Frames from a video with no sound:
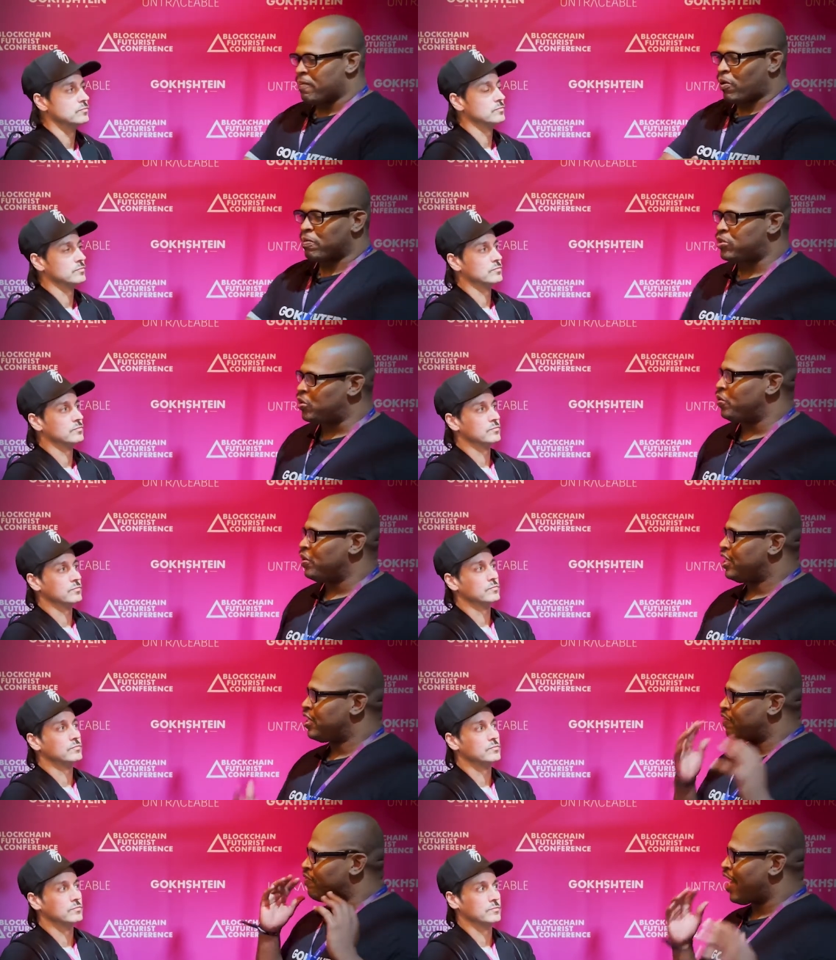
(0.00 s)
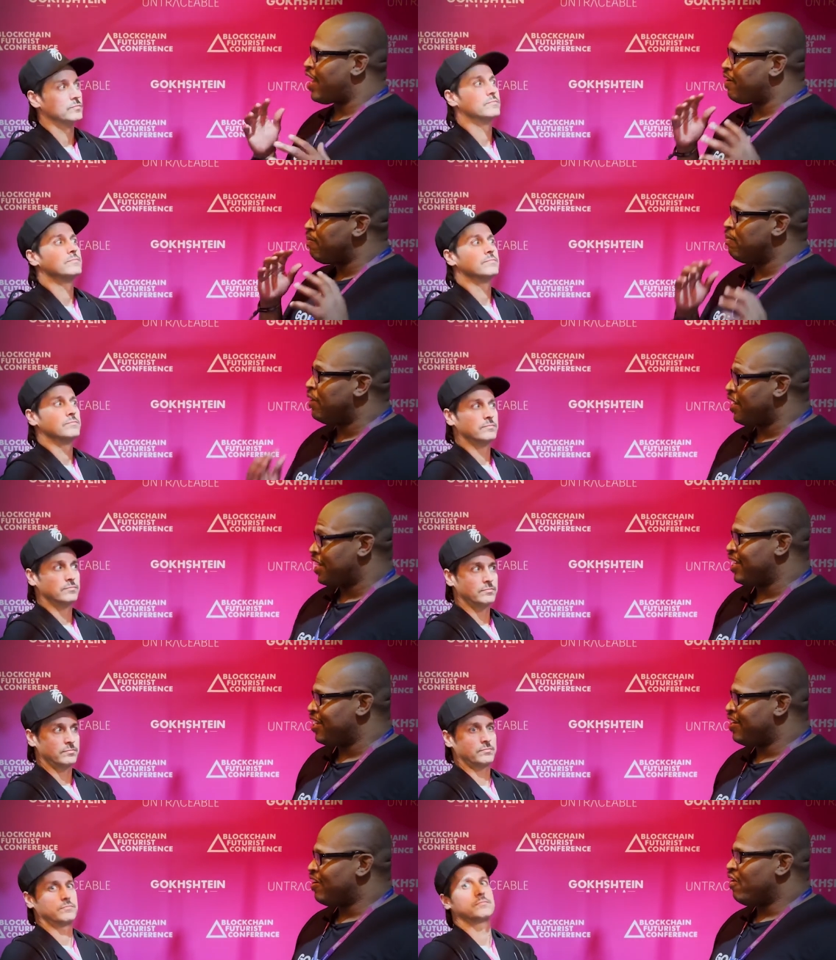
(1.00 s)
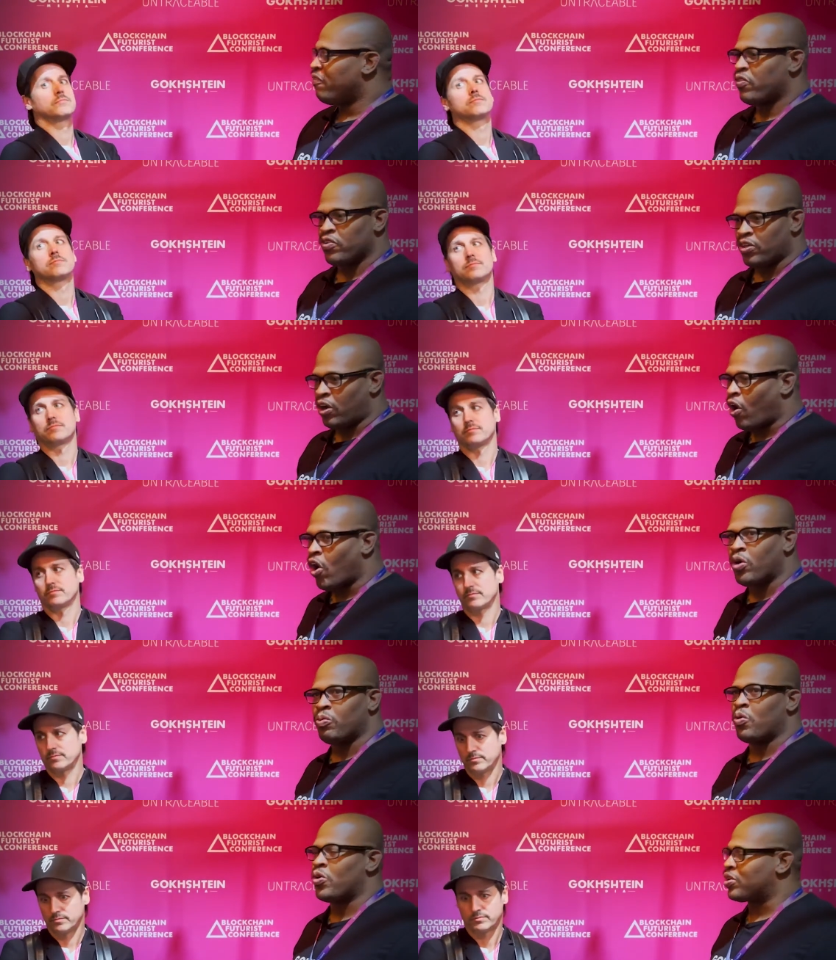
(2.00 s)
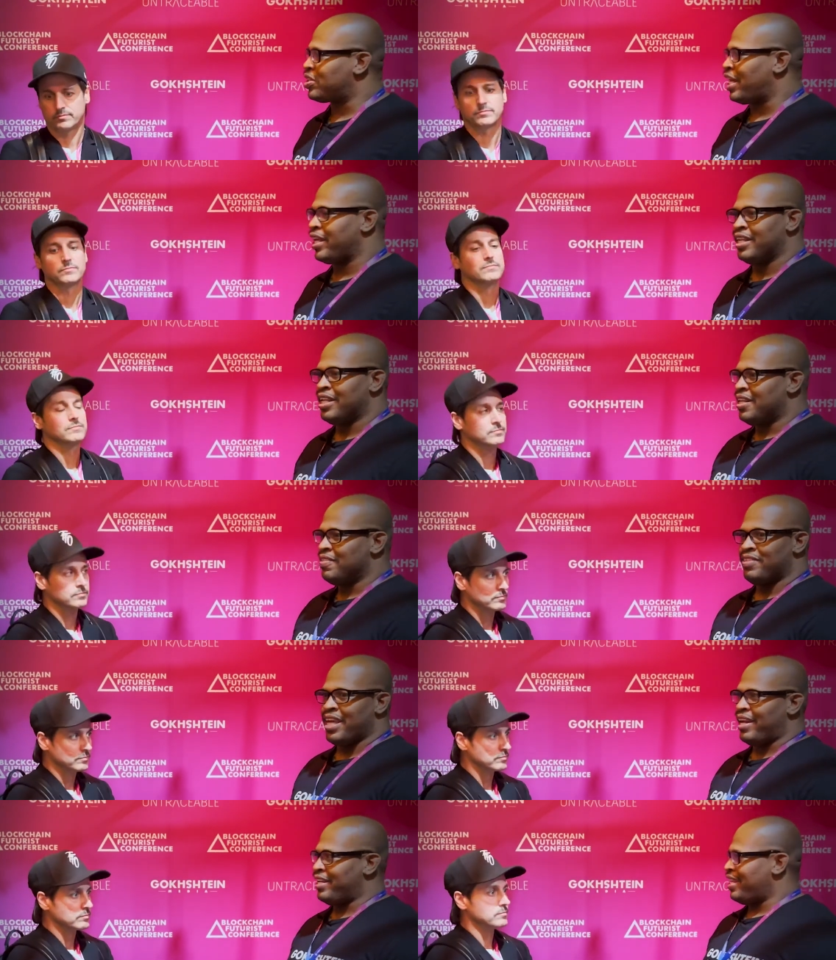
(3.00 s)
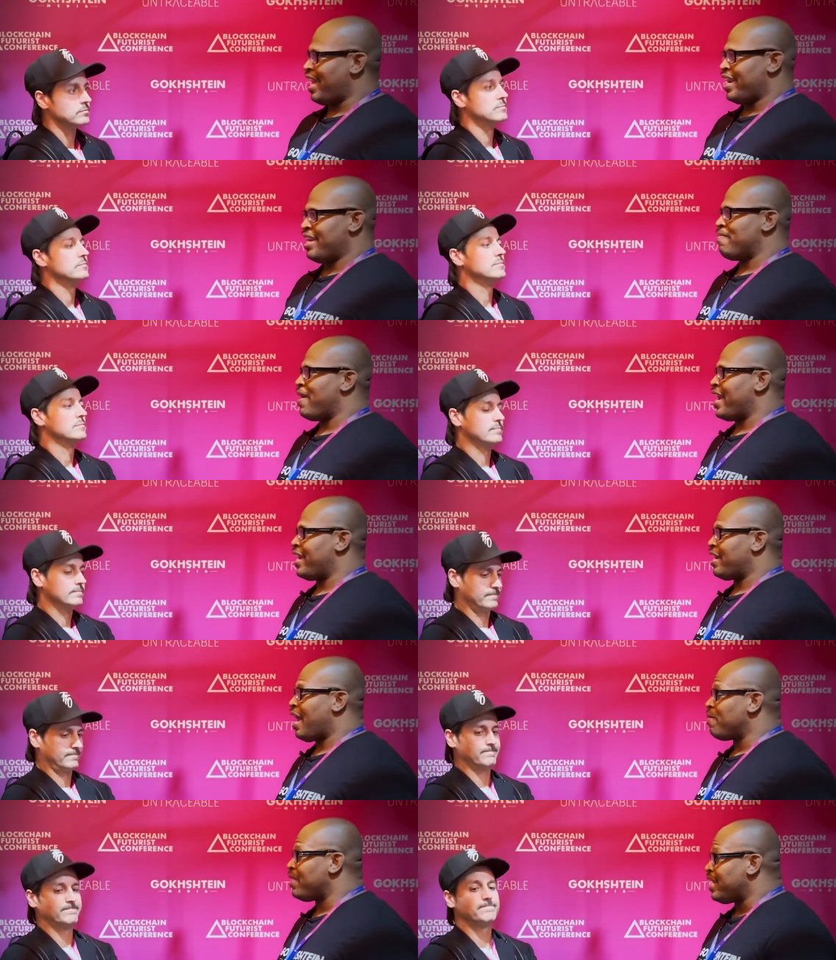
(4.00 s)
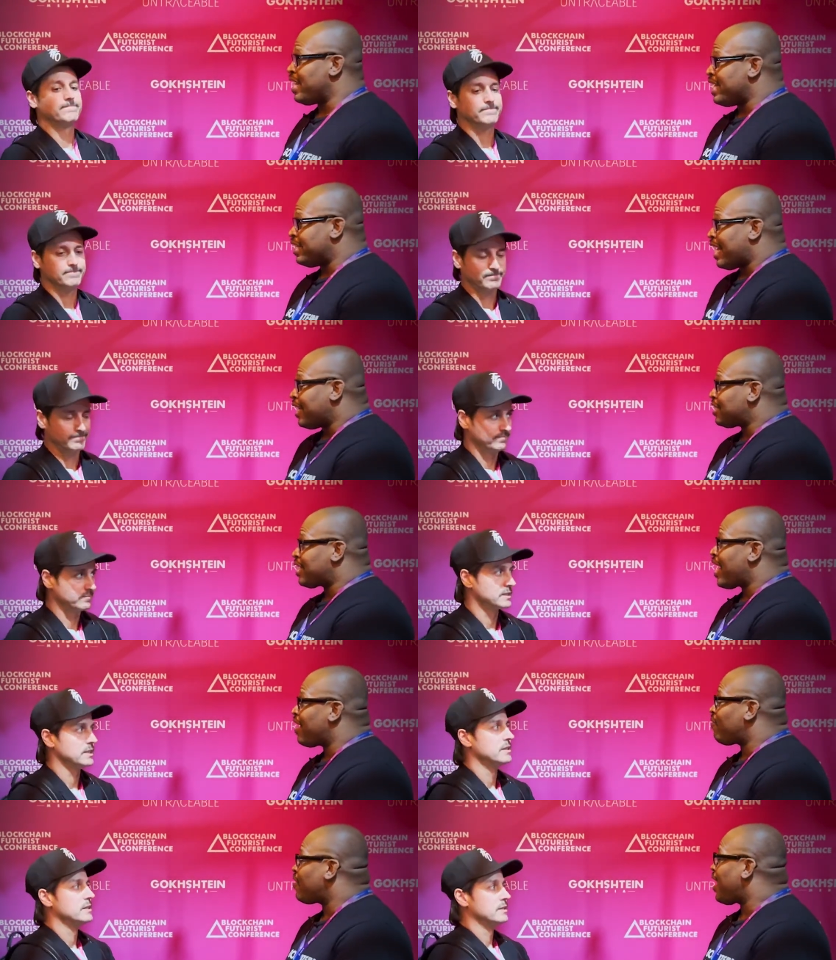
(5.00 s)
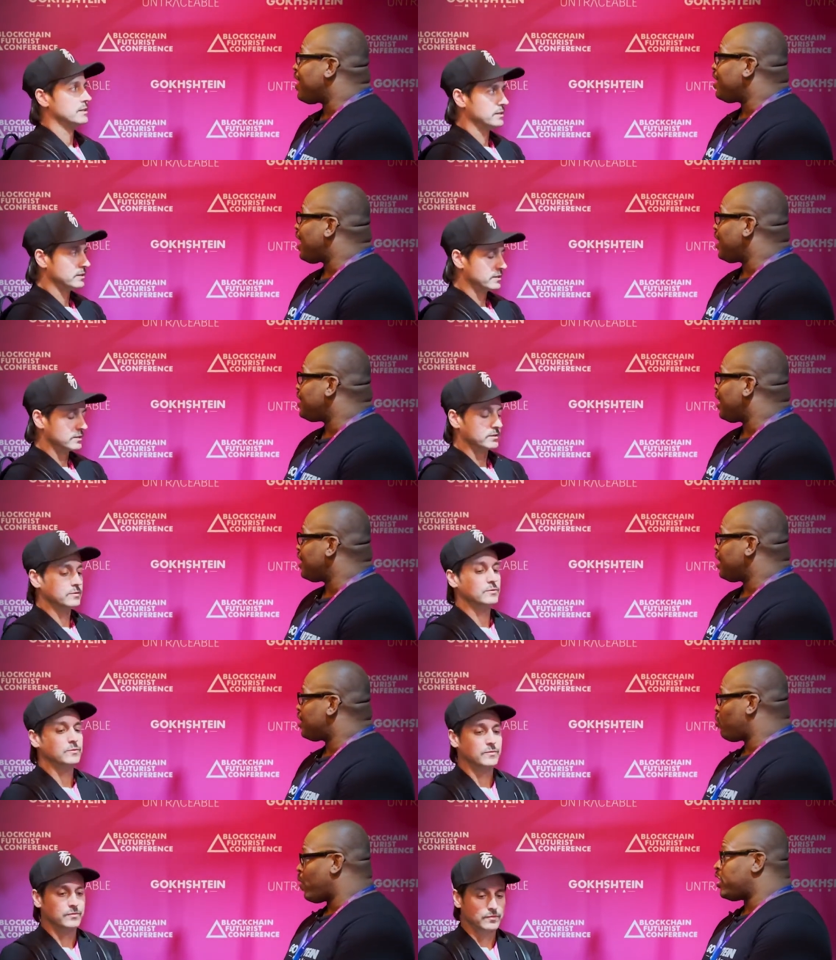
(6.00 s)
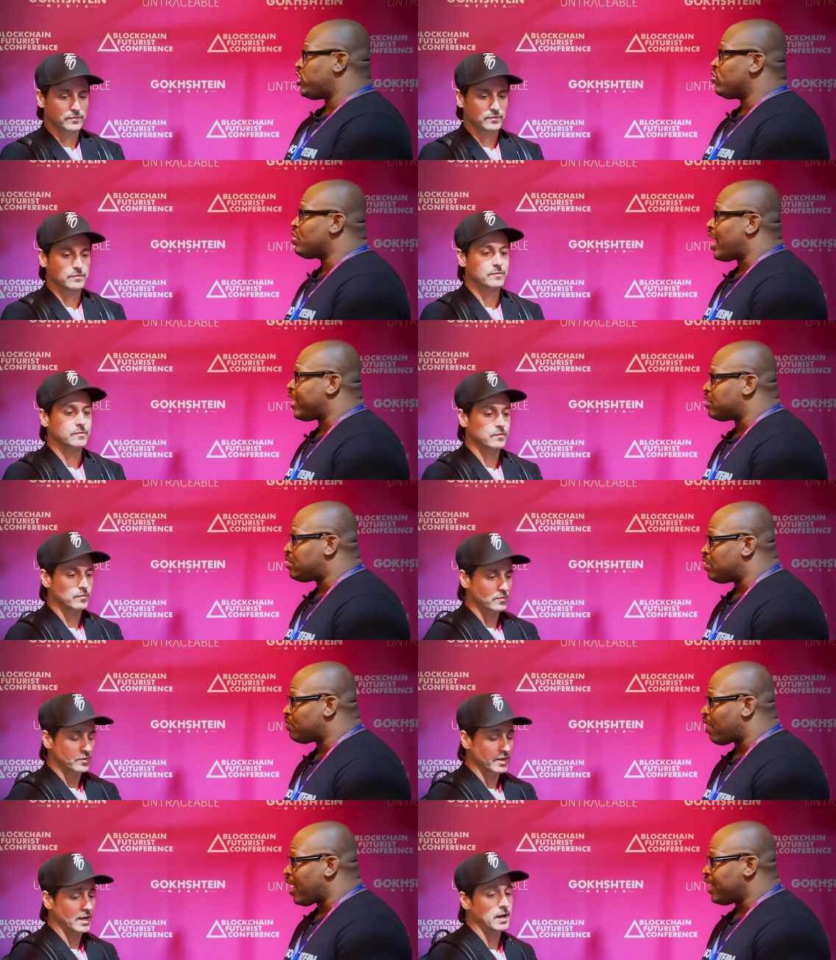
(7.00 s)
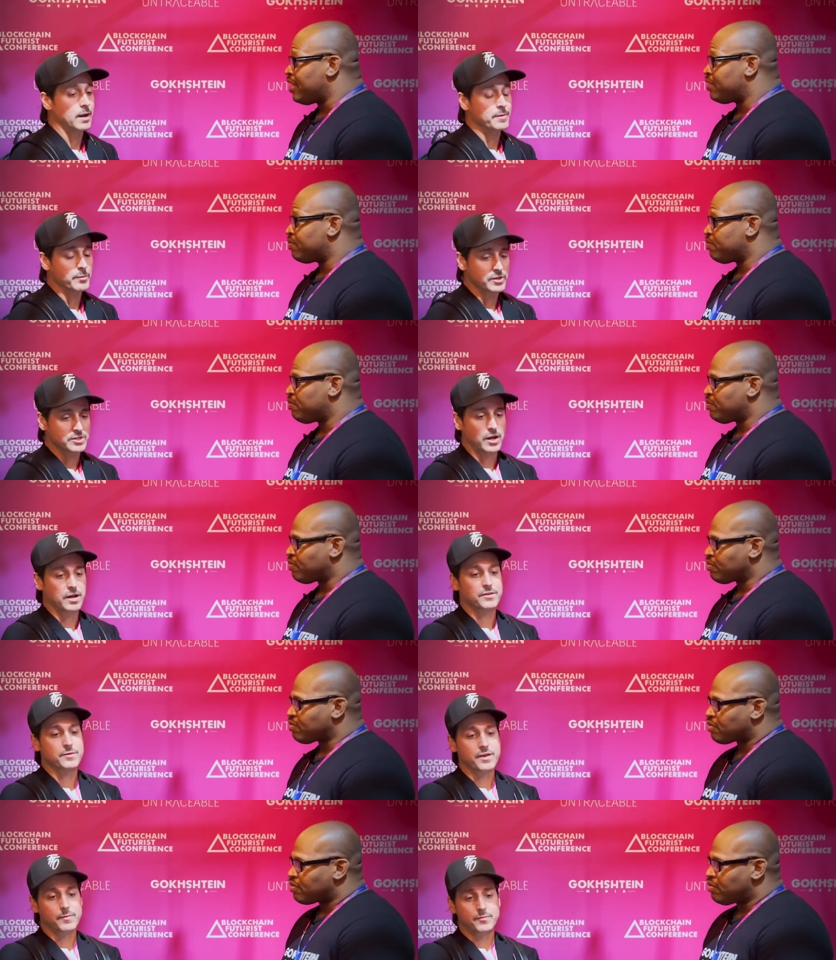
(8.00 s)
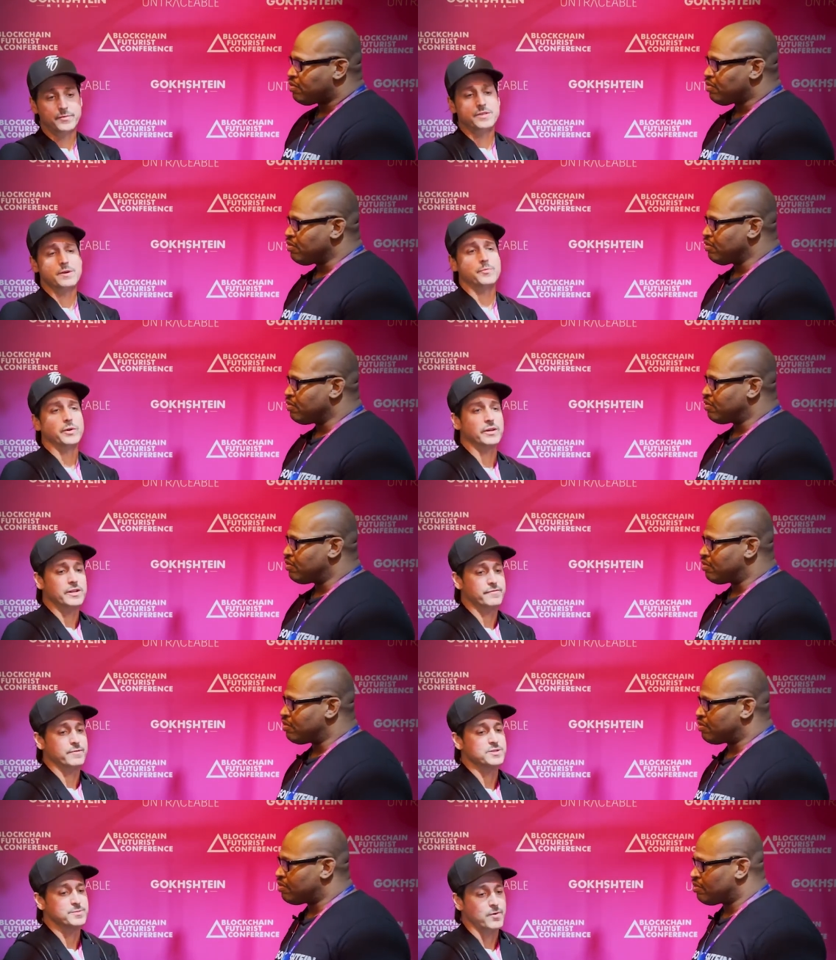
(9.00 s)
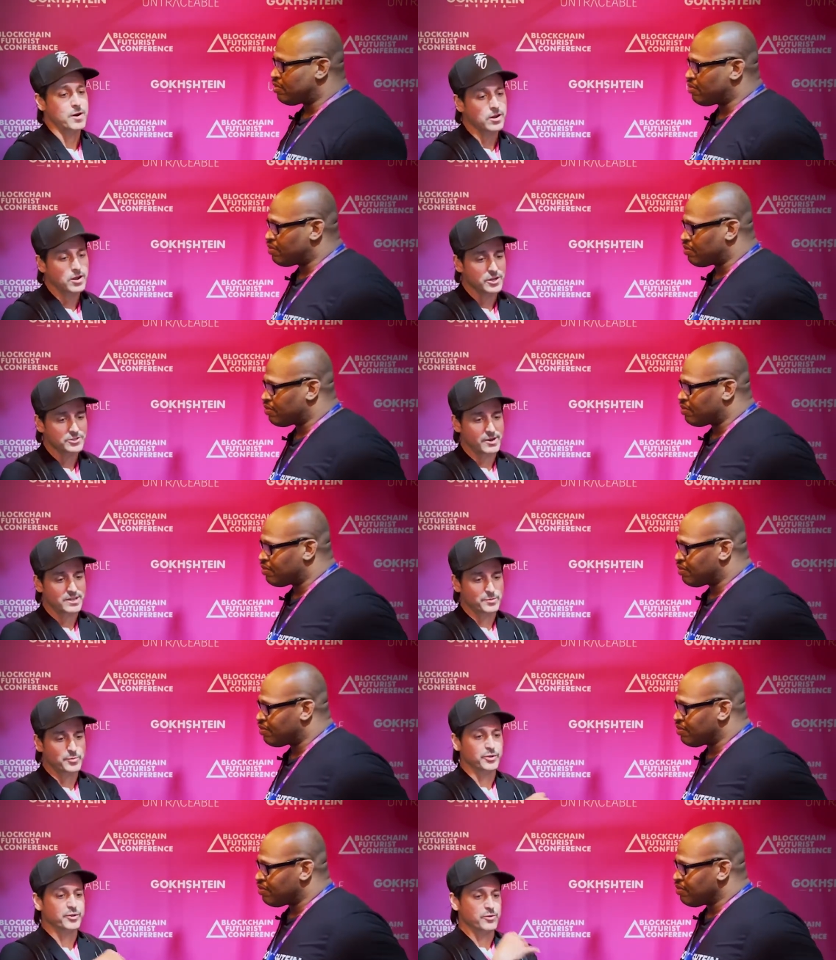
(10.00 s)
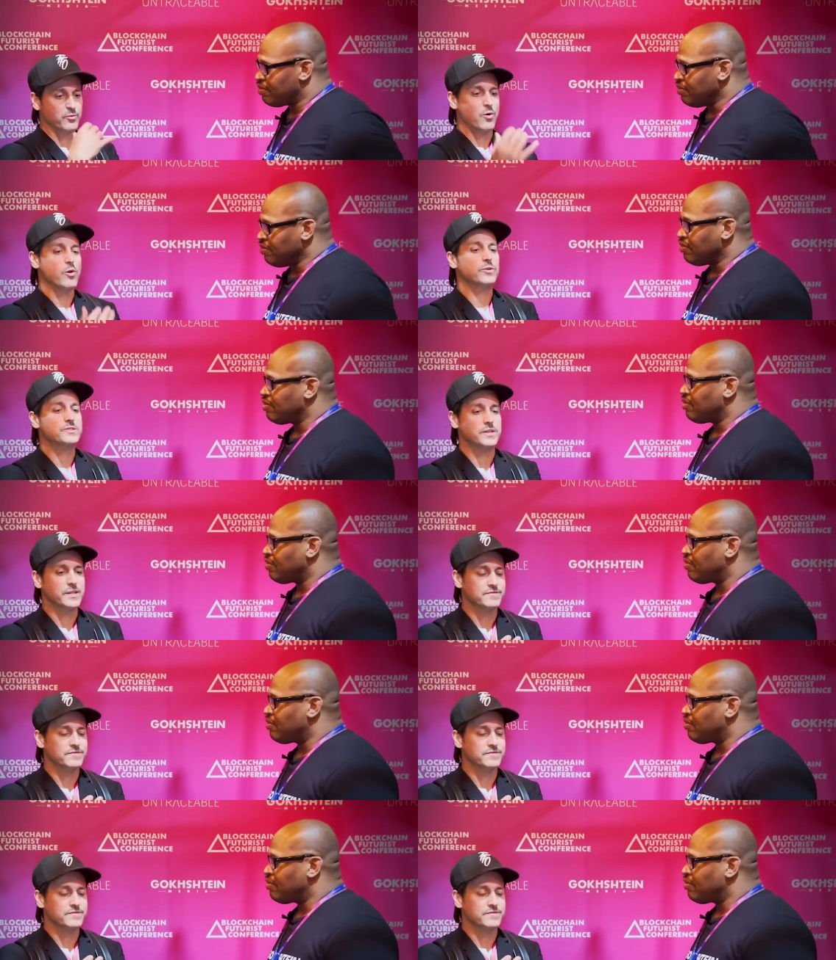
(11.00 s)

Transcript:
Speaker 1: perpetuity could have gotten money for the artwork that that that he made. I mean, that's kind of what
Speaker 2: I, I, I equate you guys to, right? Yeah, I mean, we talked the, the ability for a smart contract to build in a royalty if